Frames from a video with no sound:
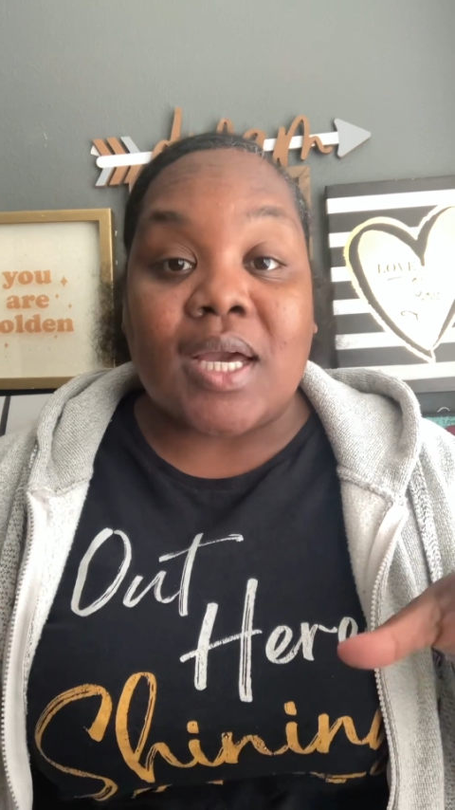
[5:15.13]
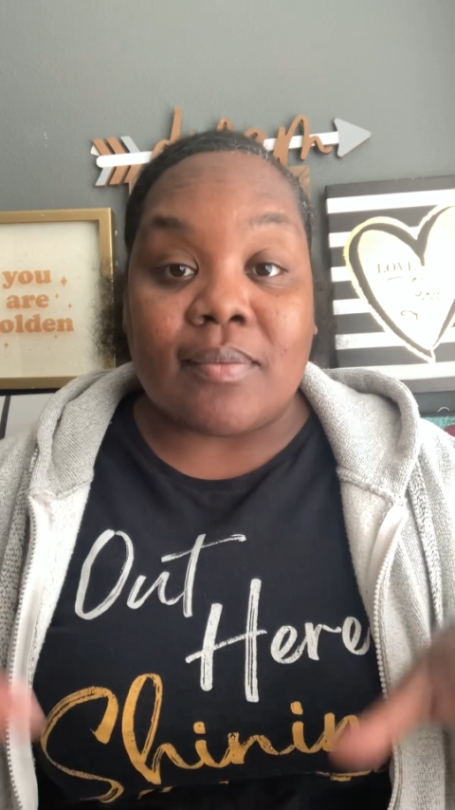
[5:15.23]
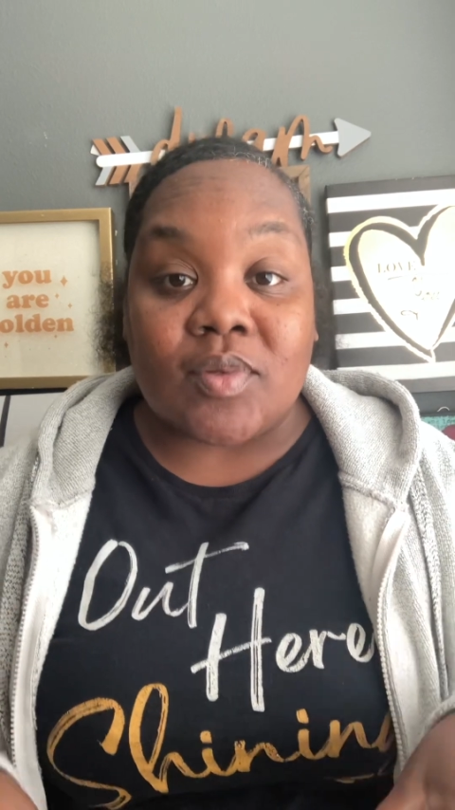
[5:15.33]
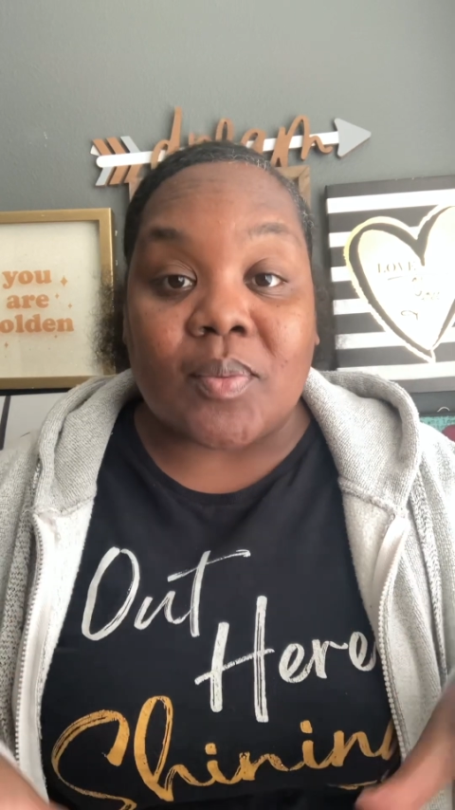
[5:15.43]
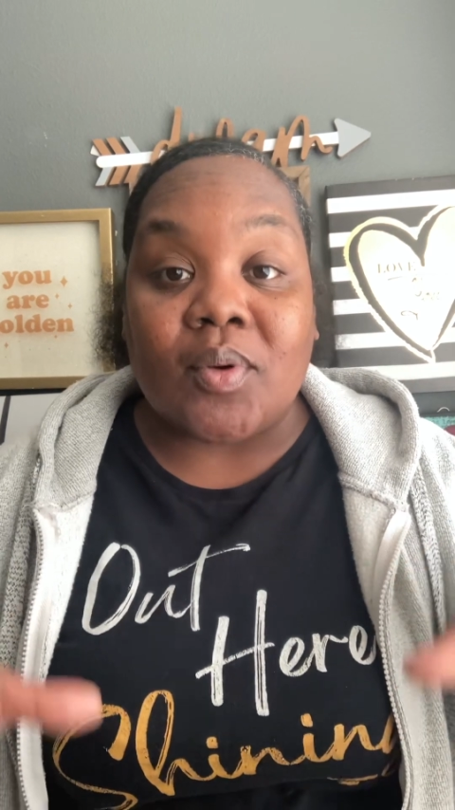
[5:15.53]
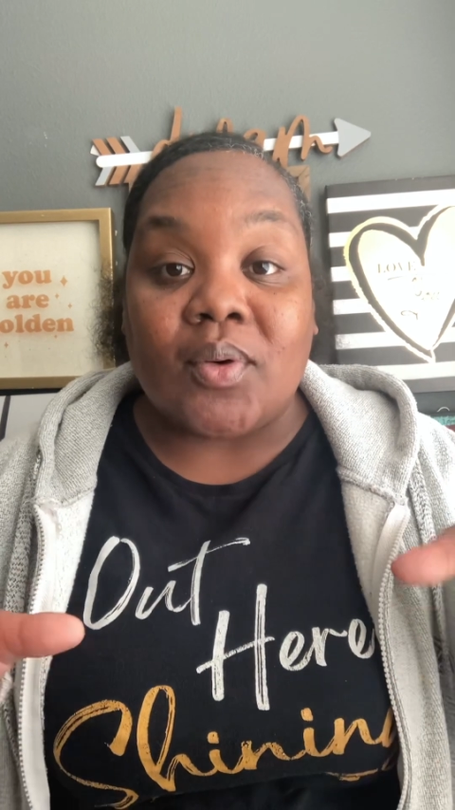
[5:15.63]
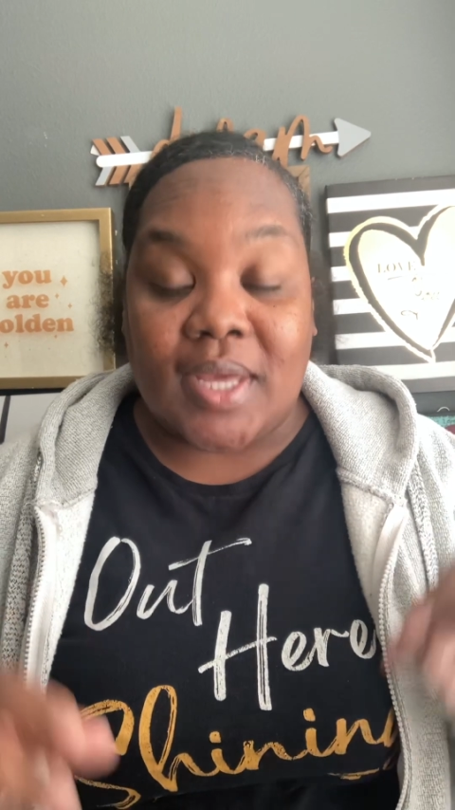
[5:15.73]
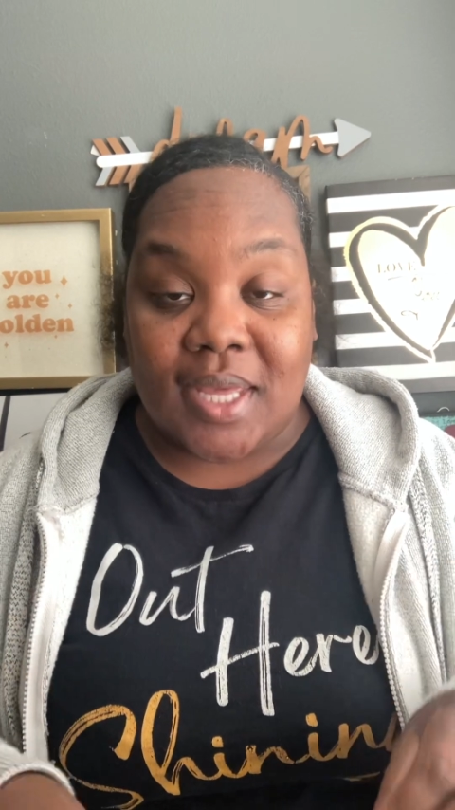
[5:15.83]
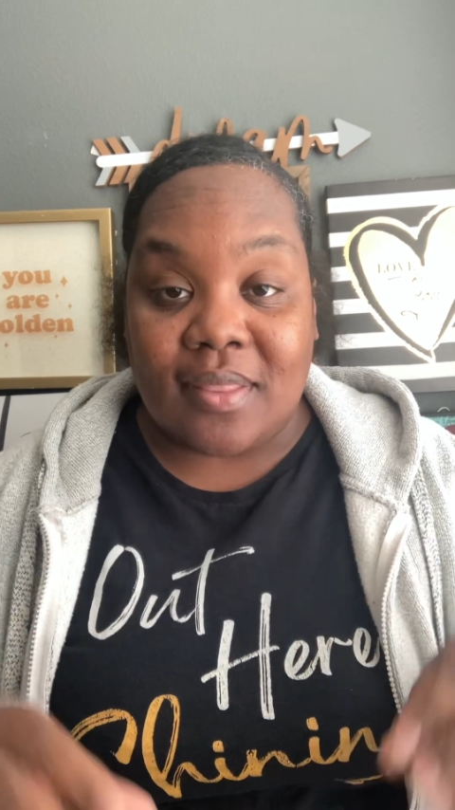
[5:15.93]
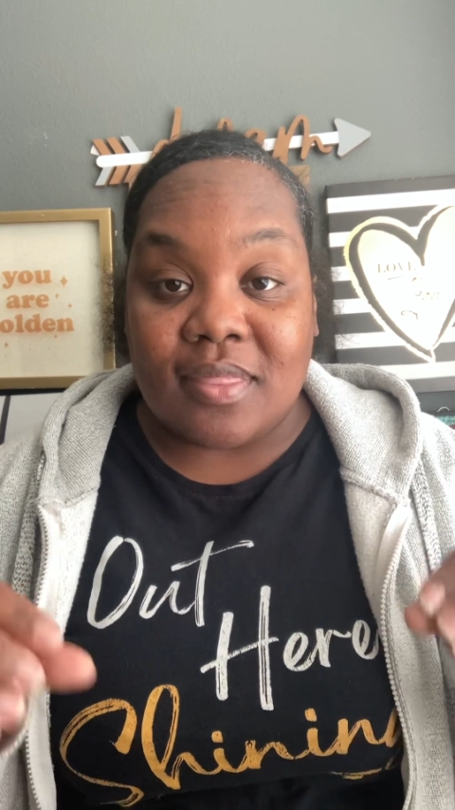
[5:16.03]
comfortable
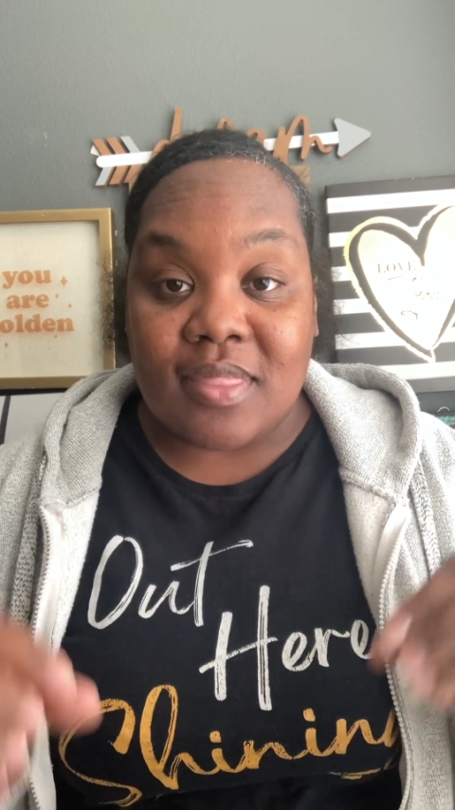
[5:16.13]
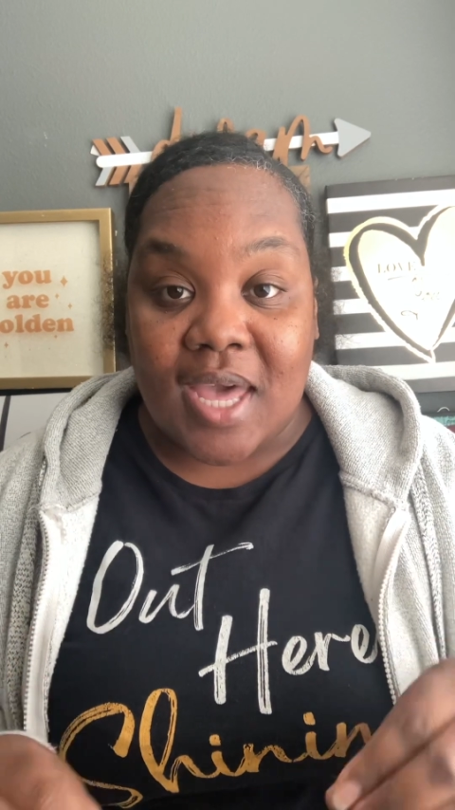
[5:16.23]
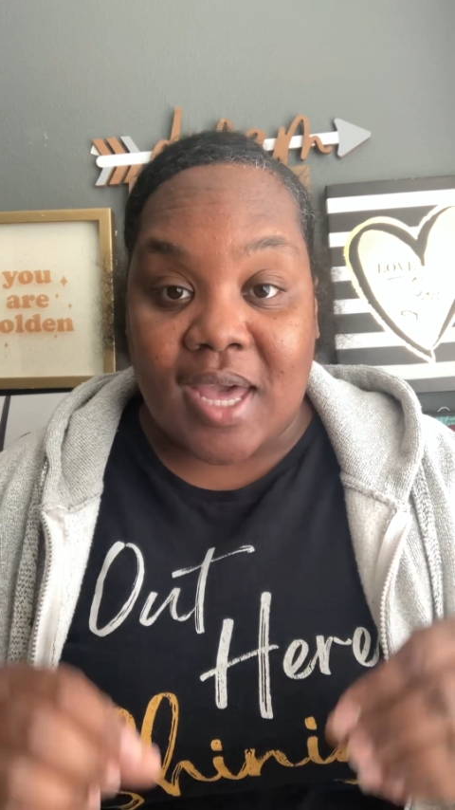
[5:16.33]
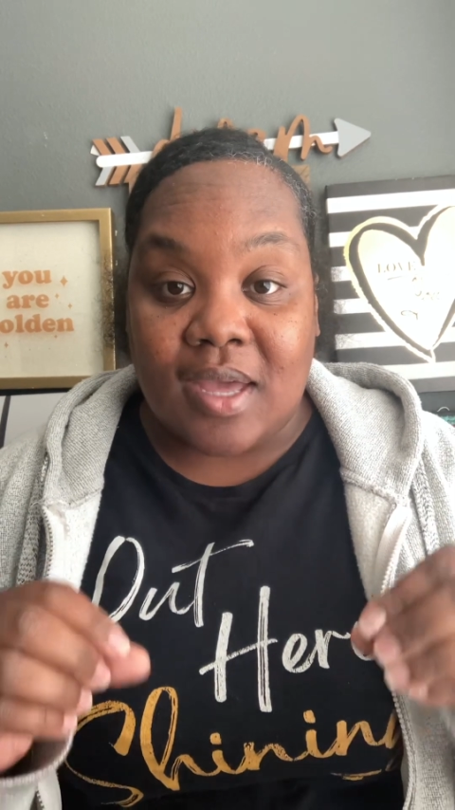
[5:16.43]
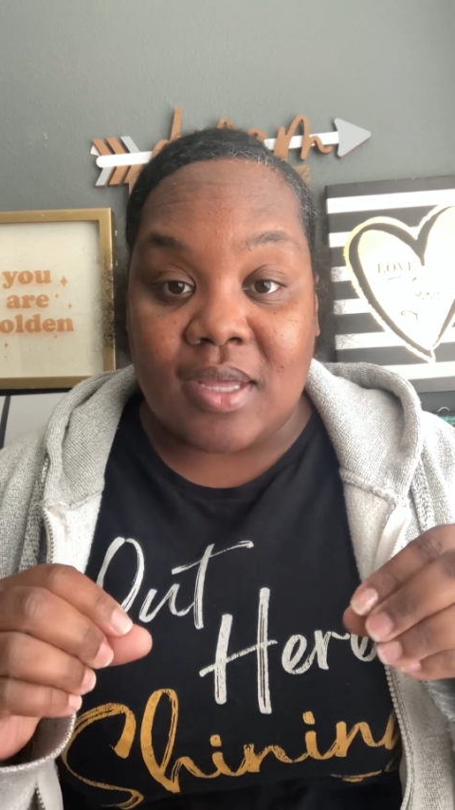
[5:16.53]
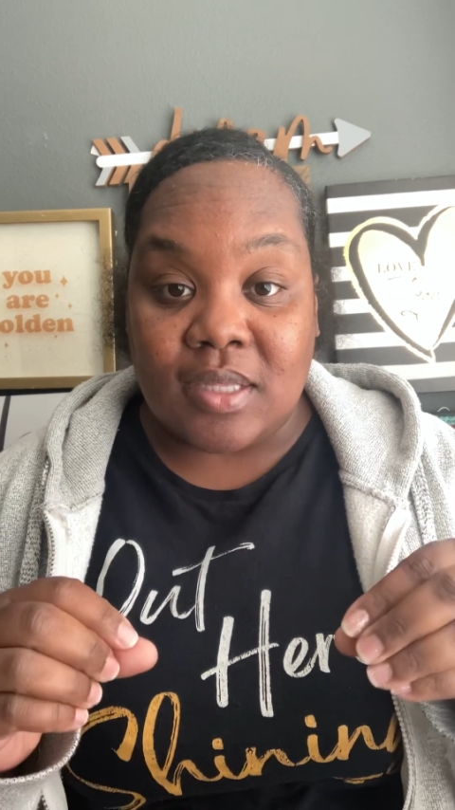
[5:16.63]
in that